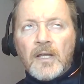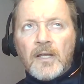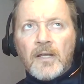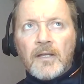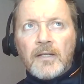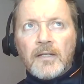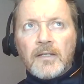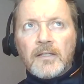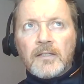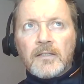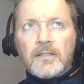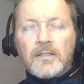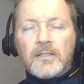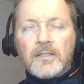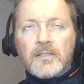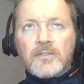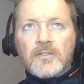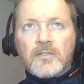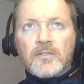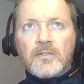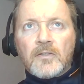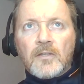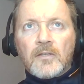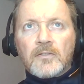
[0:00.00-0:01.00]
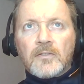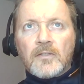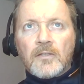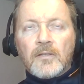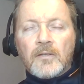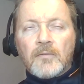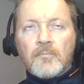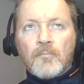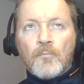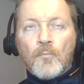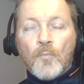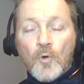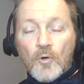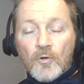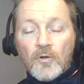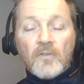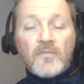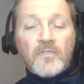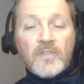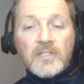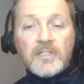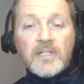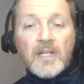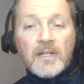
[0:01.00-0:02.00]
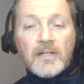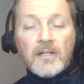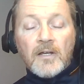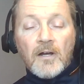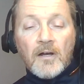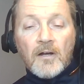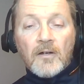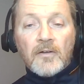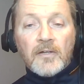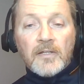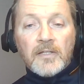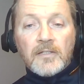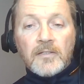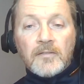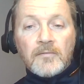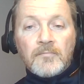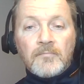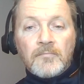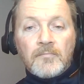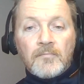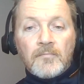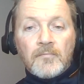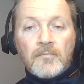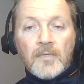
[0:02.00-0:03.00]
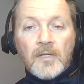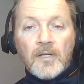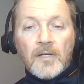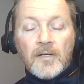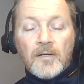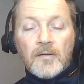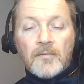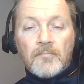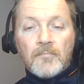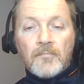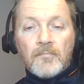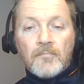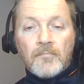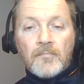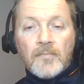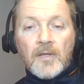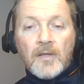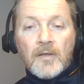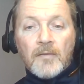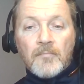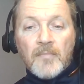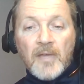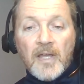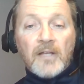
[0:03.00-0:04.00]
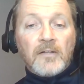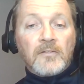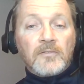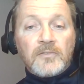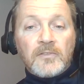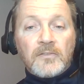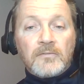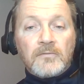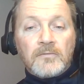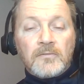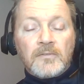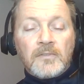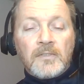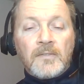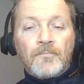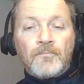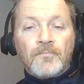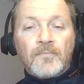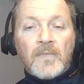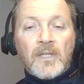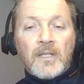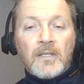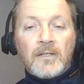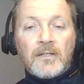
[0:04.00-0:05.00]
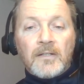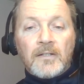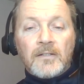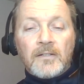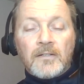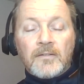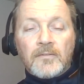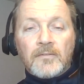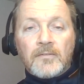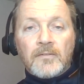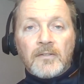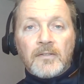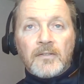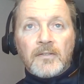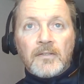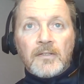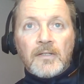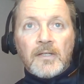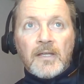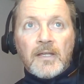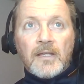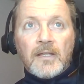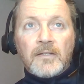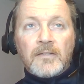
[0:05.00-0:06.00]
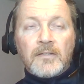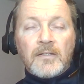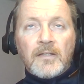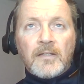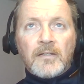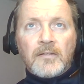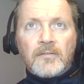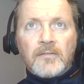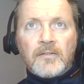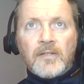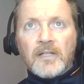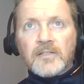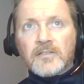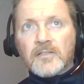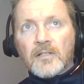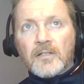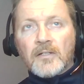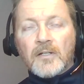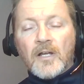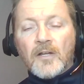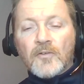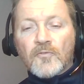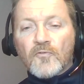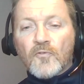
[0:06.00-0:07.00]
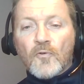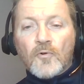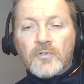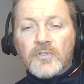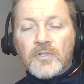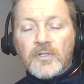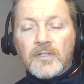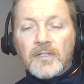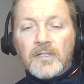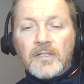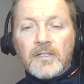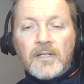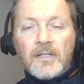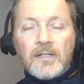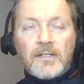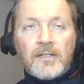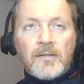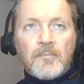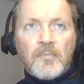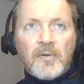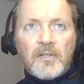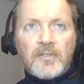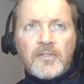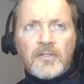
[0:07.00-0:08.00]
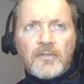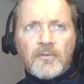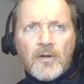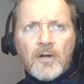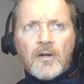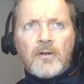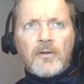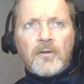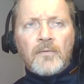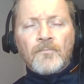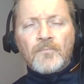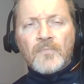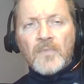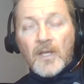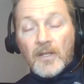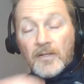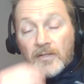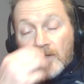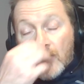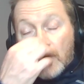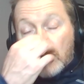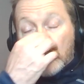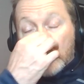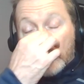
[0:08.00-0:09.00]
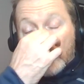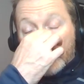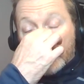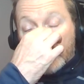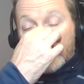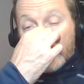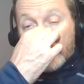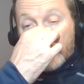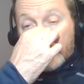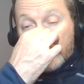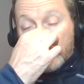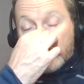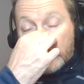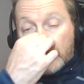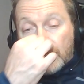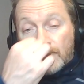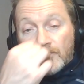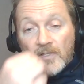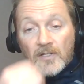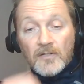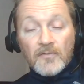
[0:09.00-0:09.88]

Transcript: It, it's uh, more of the data are in uh, males, uh, and and that's uh, unfortunate. Uh, but there are a number of studies that have